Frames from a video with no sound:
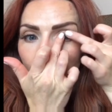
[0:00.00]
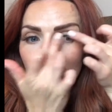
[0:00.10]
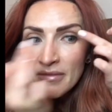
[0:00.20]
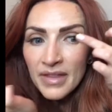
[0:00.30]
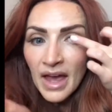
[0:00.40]

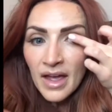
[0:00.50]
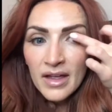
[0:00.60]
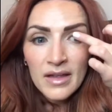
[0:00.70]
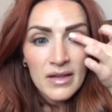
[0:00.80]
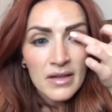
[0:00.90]
If
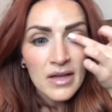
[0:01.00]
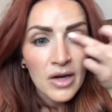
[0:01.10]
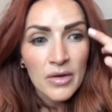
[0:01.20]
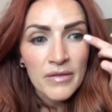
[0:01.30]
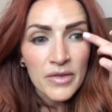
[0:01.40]
that, you
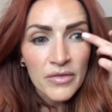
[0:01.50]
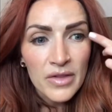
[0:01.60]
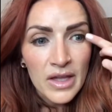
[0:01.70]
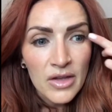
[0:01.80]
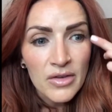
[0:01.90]
know, if you
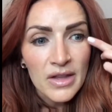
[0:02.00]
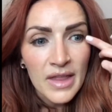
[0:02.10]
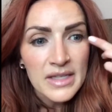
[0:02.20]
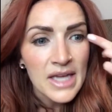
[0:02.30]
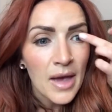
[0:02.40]
feel like you need
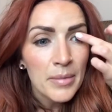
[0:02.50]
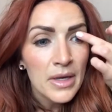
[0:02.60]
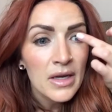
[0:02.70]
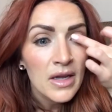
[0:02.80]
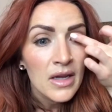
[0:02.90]
that to
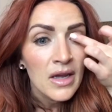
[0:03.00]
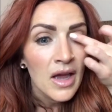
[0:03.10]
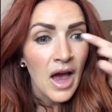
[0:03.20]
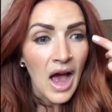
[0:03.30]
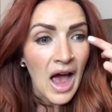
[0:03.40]
happen,
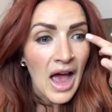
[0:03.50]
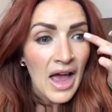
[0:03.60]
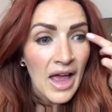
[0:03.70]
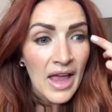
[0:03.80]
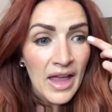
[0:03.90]

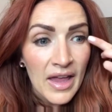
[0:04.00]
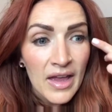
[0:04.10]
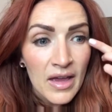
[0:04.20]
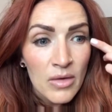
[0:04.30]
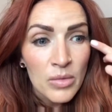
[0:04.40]

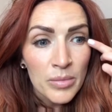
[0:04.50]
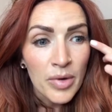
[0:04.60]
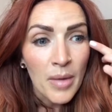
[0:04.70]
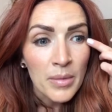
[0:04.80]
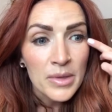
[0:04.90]
I will
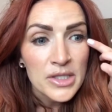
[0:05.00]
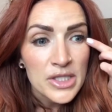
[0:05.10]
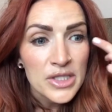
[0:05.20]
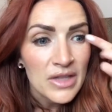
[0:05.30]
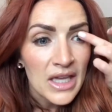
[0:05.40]
probably
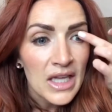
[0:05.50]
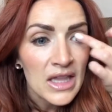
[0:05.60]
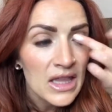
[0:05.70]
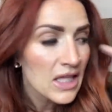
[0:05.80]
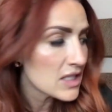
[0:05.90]
just do like
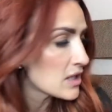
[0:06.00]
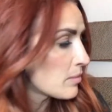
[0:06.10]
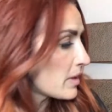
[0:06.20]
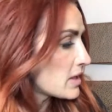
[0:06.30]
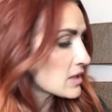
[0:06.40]
a
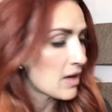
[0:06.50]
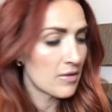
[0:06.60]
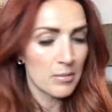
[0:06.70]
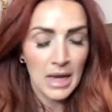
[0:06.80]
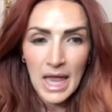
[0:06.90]
little bit
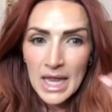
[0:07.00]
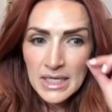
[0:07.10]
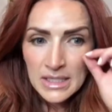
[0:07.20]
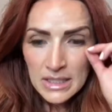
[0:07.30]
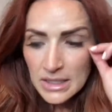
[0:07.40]
of a
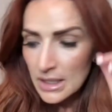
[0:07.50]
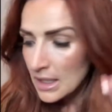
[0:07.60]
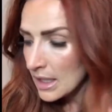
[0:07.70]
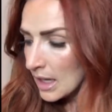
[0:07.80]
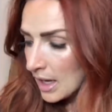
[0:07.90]
blend
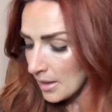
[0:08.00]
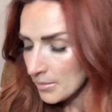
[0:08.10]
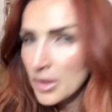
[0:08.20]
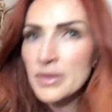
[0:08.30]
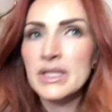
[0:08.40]

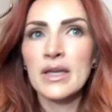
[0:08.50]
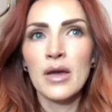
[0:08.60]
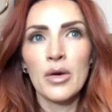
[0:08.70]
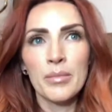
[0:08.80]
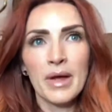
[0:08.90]

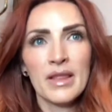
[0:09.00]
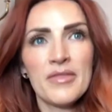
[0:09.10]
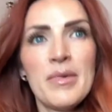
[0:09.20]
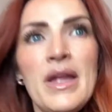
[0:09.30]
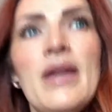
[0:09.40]
using, oh, I left